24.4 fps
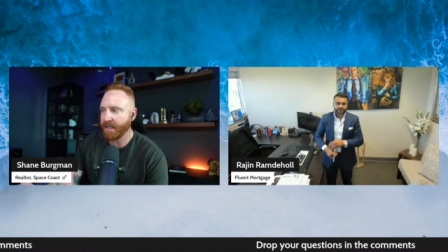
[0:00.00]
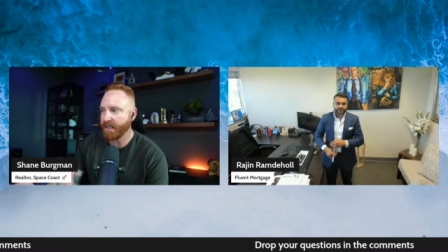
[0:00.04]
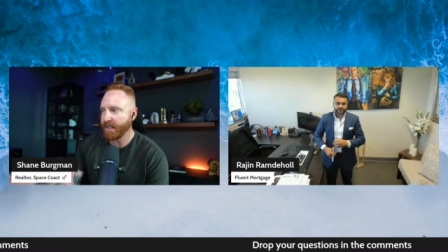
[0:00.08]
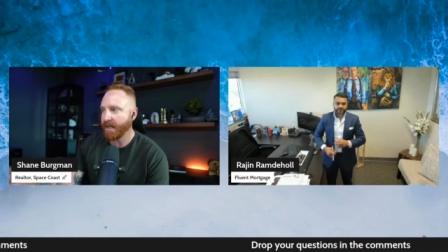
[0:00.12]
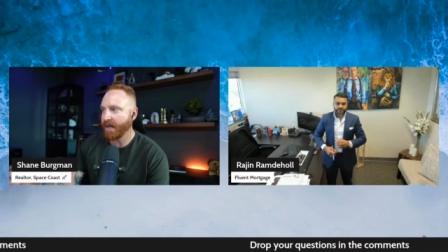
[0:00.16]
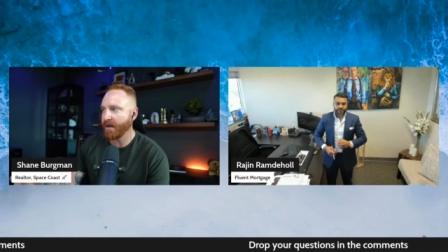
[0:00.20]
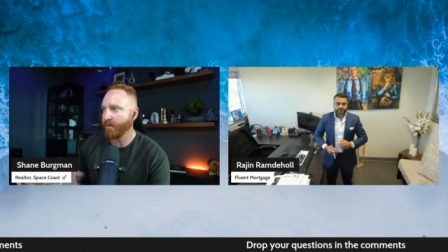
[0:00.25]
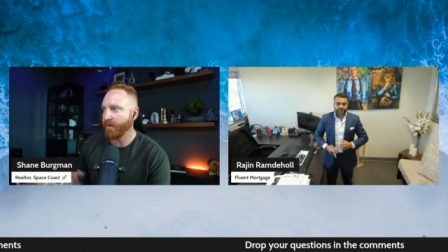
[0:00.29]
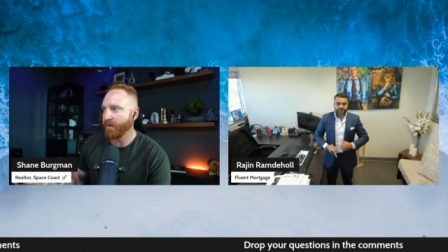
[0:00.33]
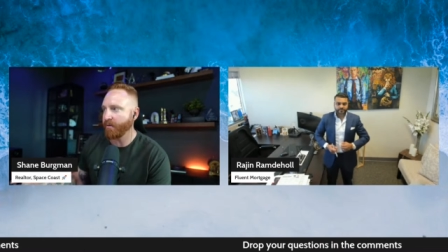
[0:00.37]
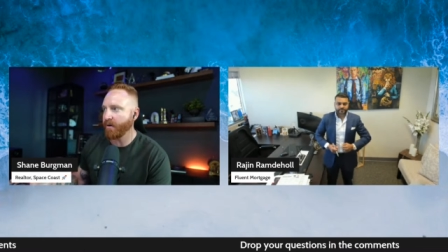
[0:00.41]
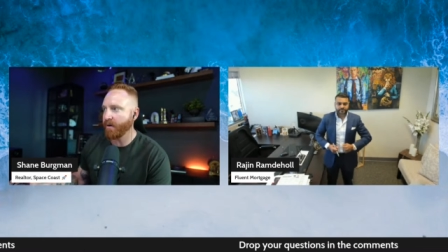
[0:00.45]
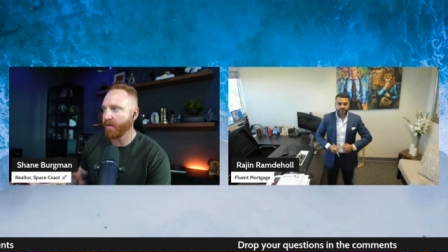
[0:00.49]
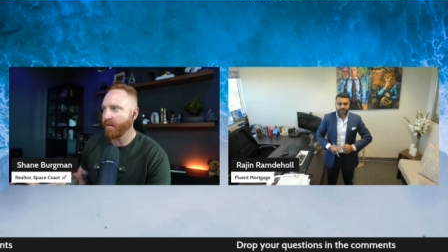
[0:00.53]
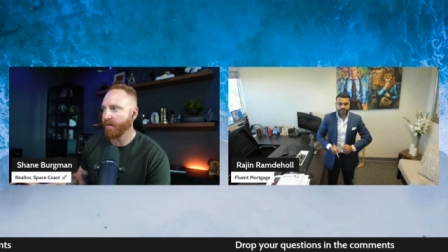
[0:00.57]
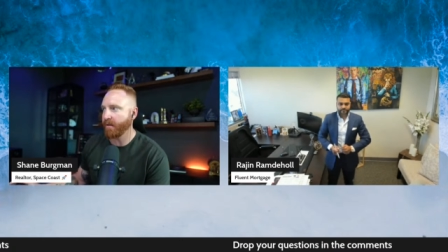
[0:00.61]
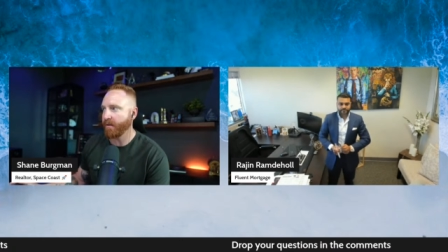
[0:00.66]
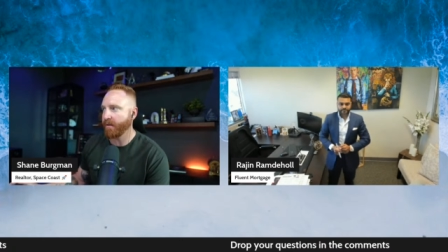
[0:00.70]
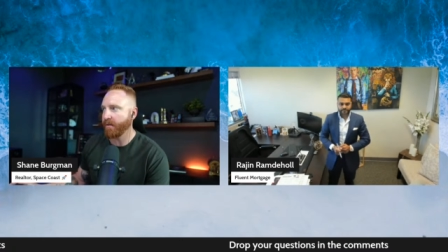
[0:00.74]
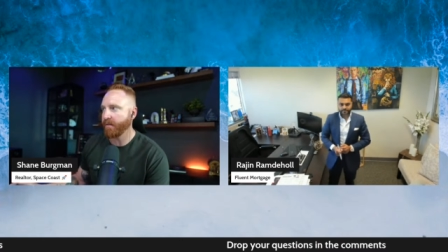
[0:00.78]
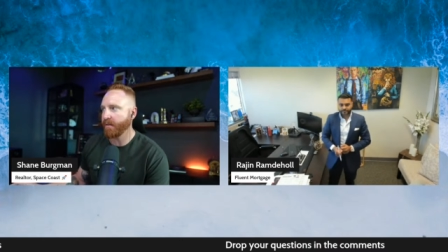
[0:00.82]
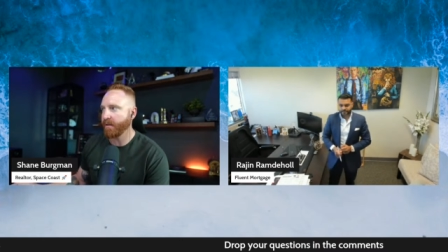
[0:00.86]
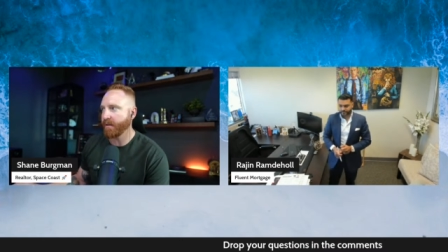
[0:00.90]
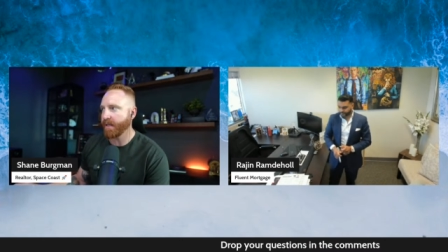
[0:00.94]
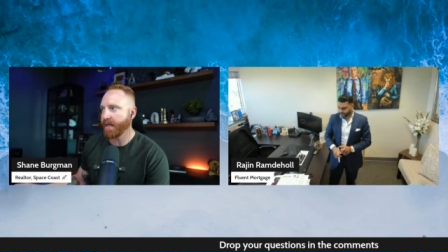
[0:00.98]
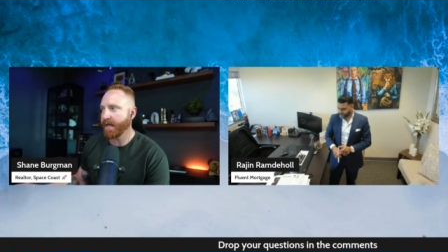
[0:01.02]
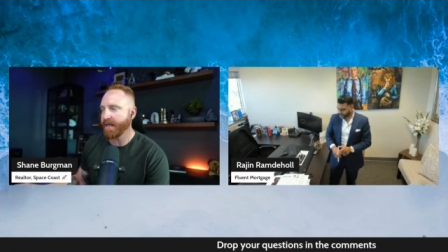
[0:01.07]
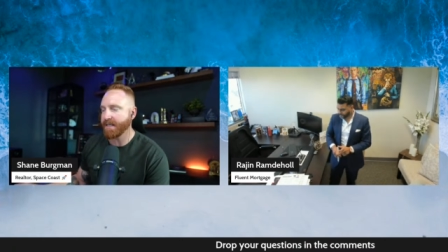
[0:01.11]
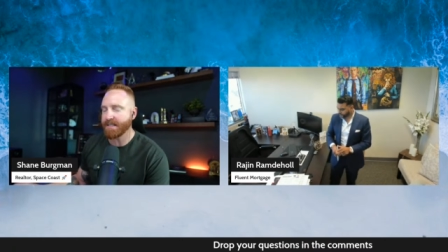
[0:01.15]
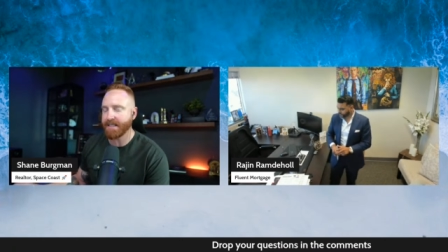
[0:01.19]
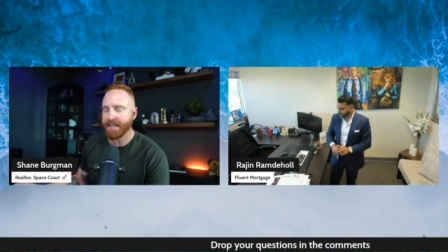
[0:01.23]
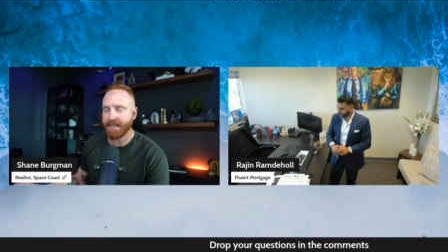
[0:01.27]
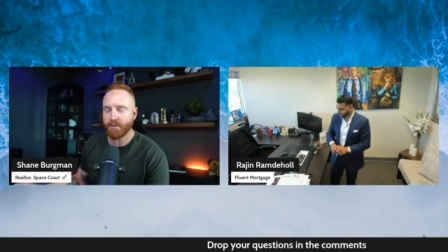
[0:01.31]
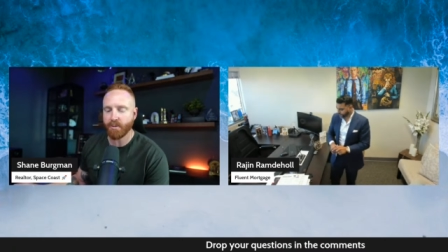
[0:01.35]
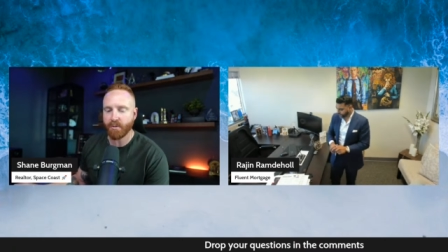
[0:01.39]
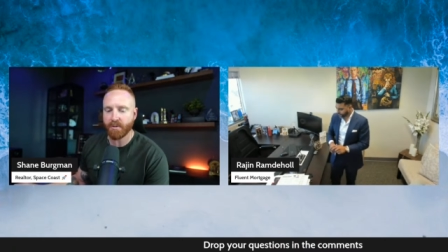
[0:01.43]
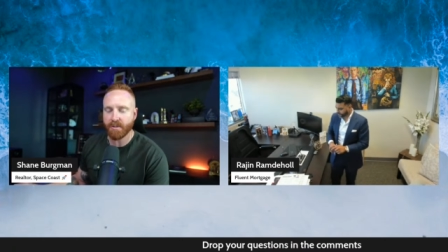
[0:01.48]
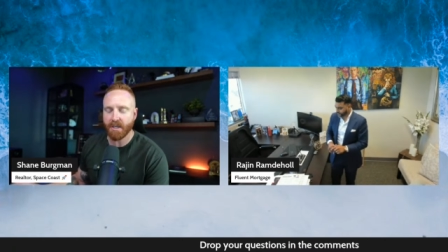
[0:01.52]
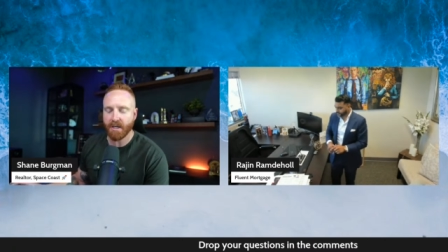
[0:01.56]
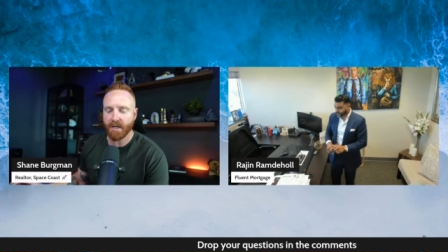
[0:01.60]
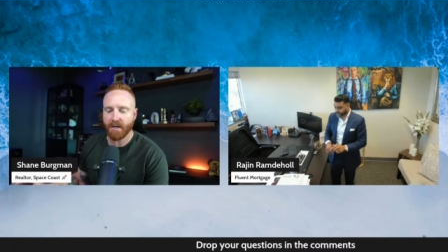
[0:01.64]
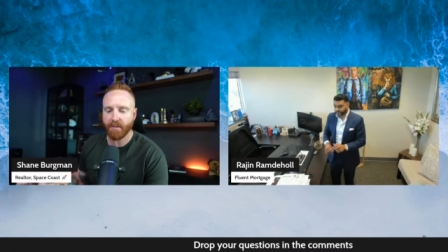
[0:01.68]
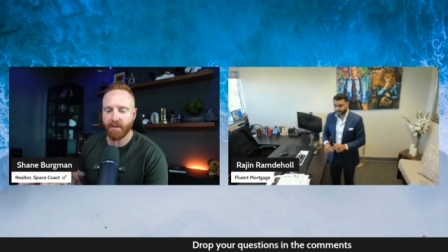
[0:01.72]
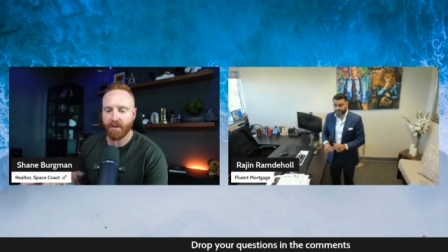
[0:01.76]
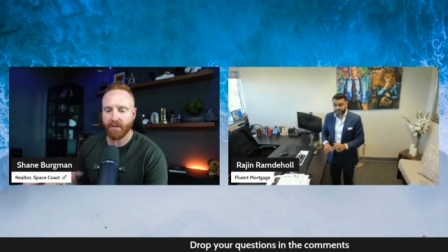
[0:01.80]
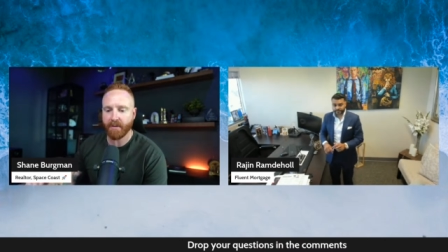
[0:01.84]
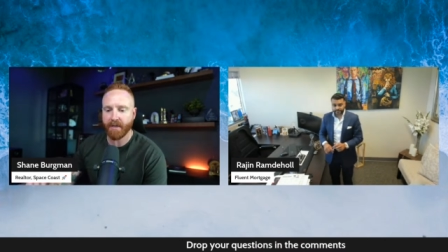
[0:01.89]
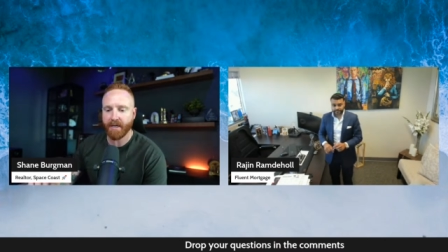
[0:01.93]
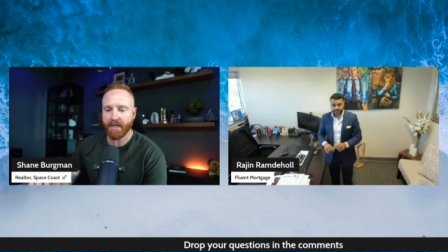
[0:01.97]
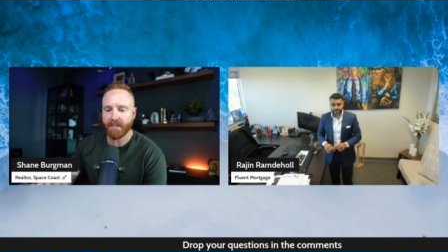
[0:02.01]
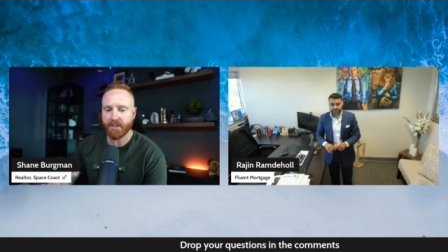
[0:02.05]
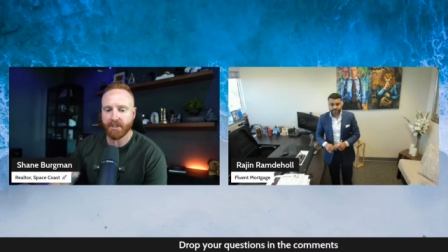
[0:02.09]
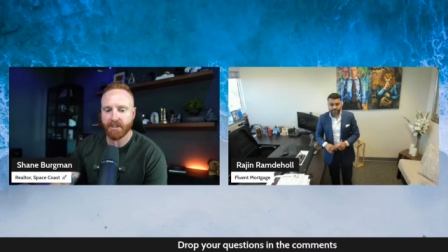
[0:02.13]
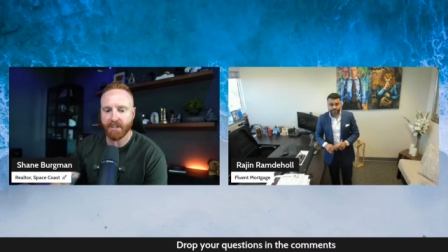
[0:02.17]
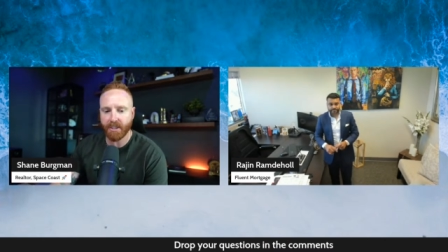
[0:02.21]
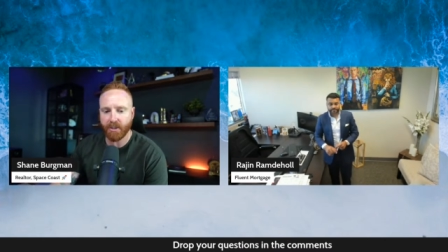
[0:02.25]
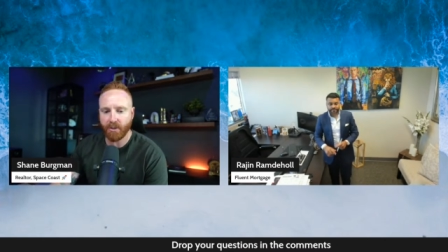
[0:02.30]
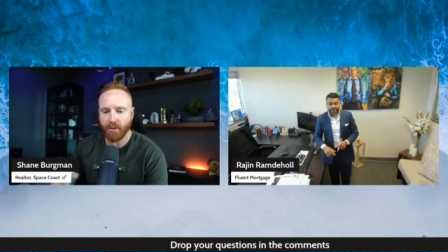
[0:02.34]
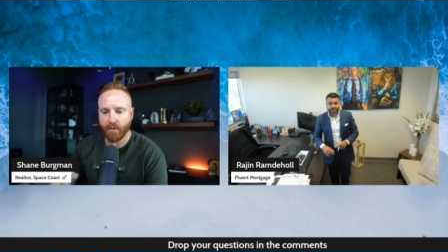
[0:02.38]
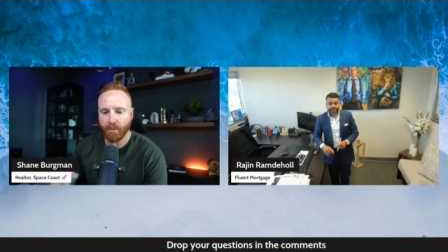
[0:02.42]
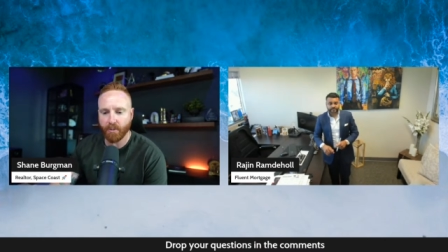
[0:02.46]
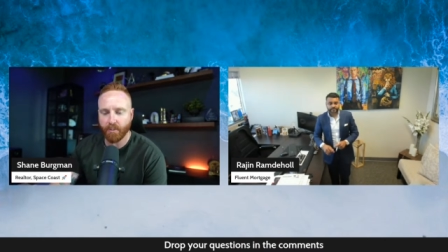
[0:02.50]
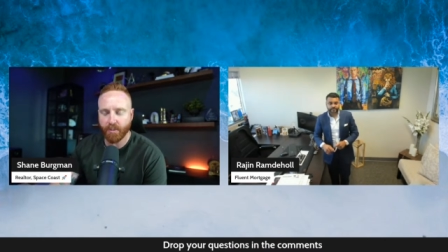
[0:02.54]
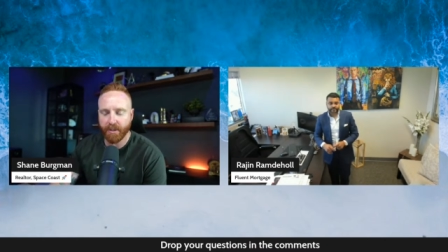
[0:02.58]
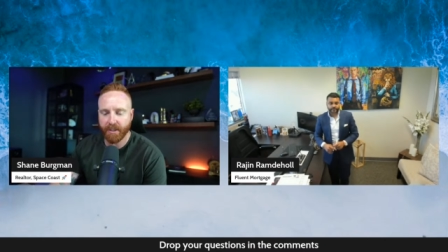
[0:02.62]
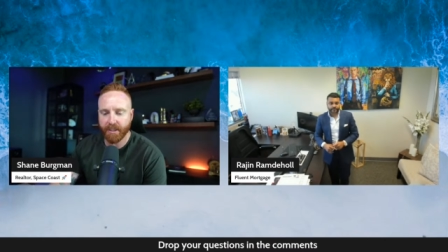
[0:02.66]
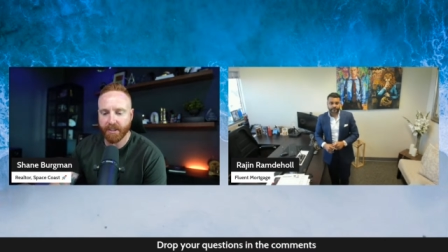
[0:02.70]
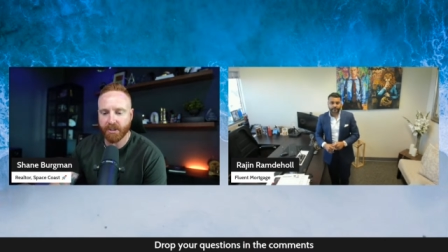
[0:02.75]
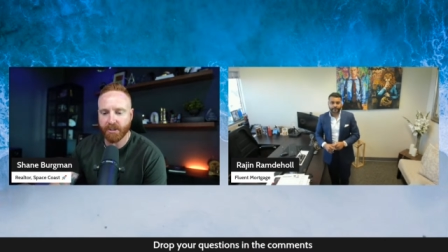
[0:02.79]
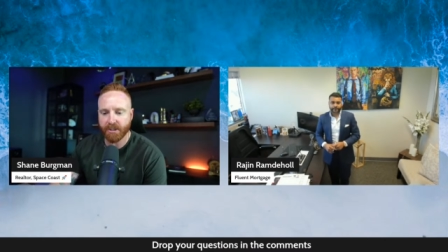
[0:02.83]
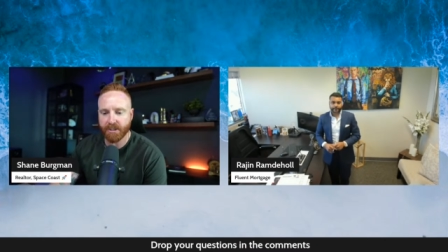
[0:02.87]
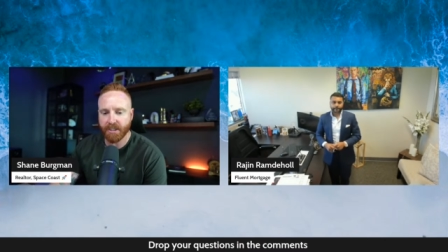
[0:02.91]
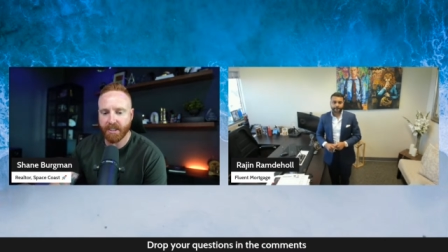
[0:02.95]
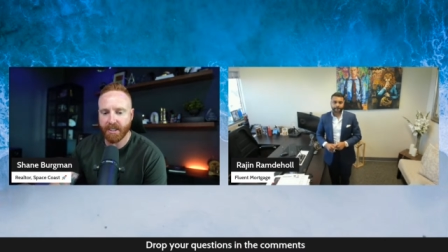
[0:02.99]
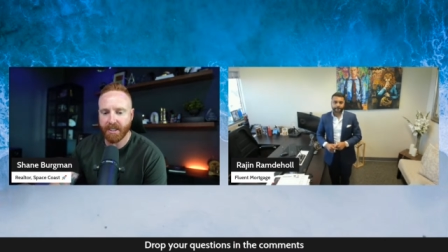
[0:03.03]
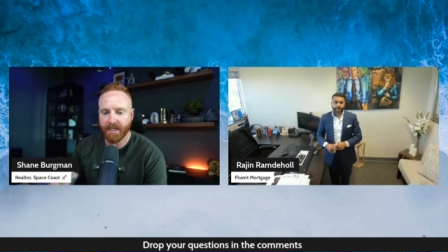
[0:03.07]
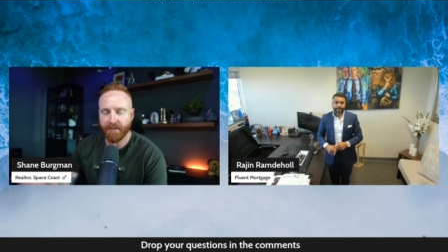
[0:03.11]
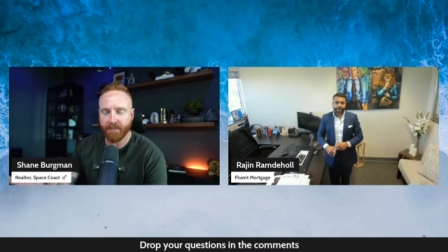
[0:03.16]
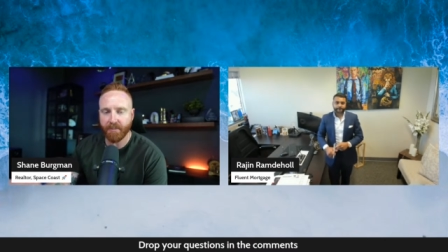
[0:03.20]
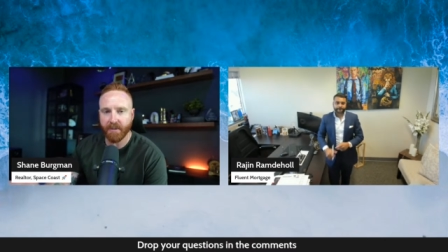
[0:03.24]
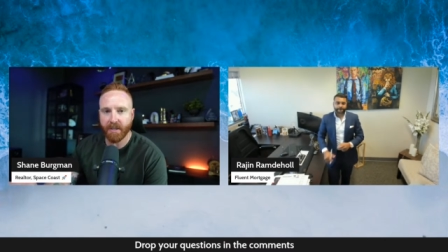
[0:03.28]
And that'll be one of the, the last things we talk about, Raj, is like your predictions on it.